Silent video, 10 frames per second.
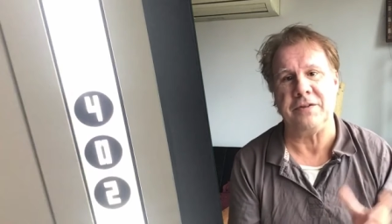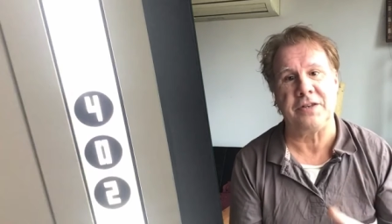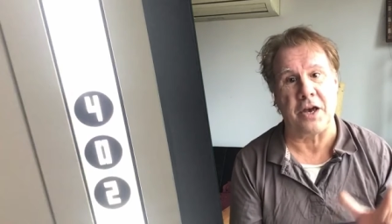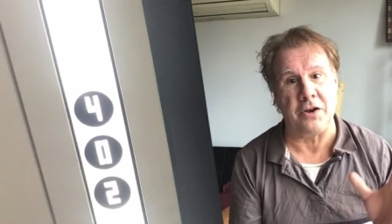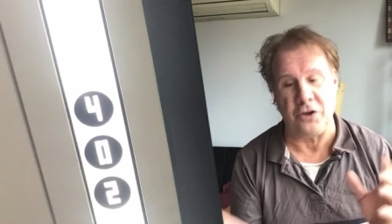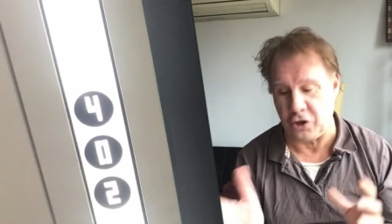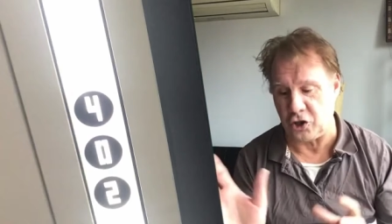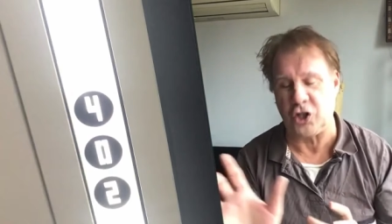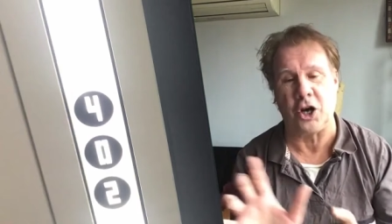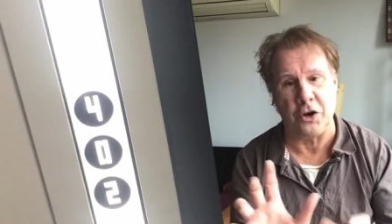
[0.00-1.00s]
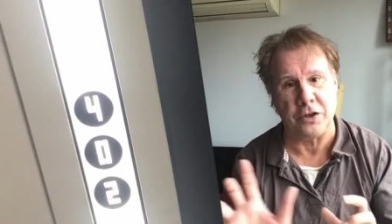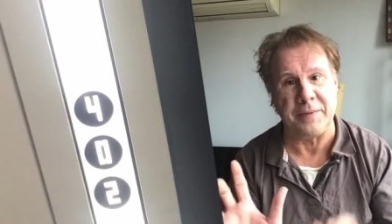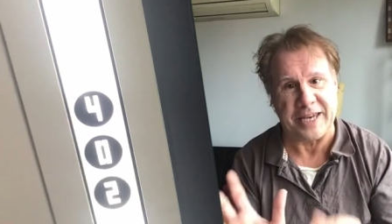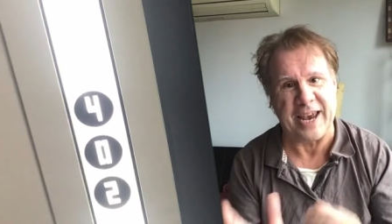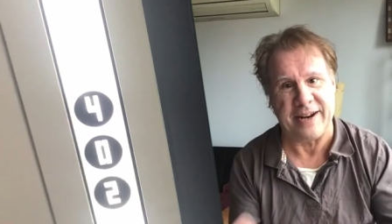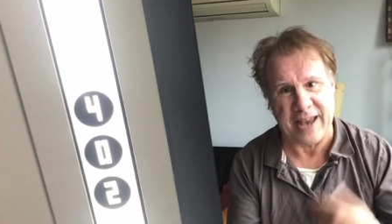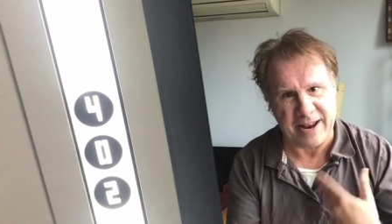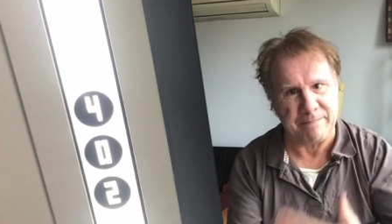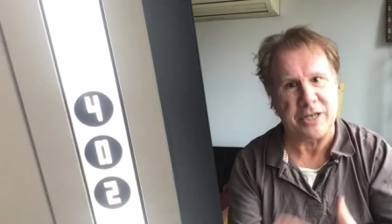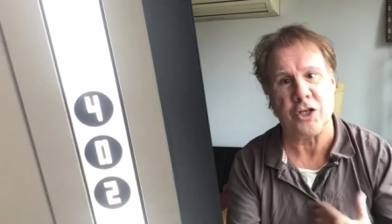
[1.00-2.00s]
So you could show them again
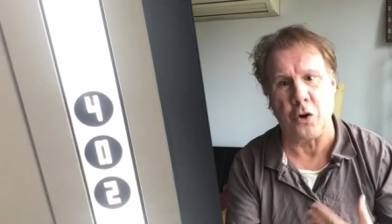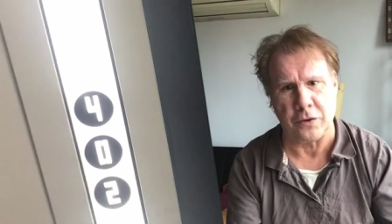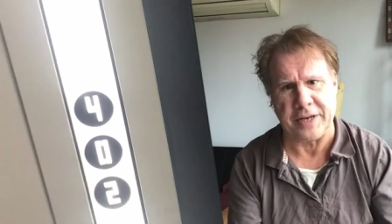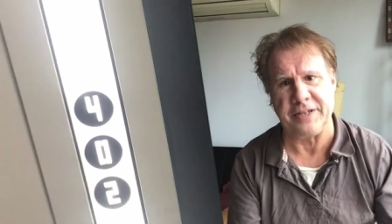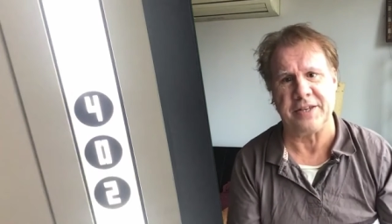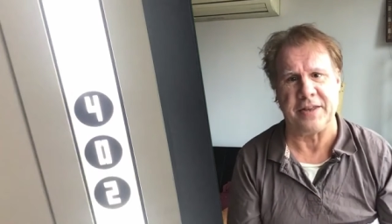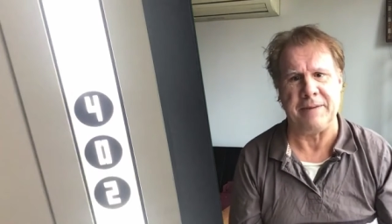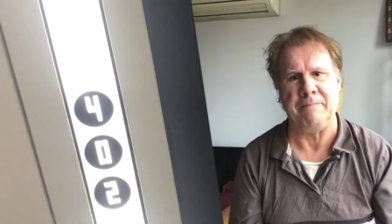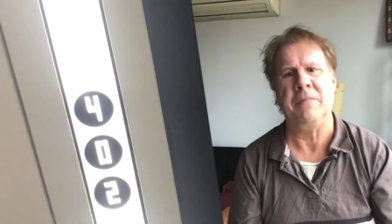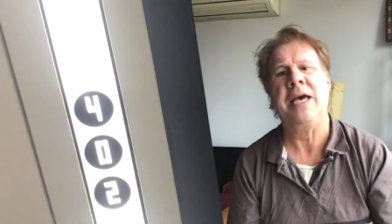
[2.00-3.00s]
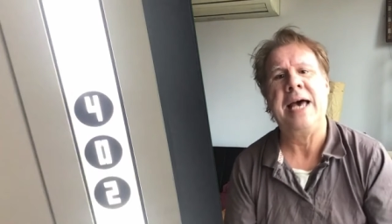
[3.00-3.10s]
and be talking to them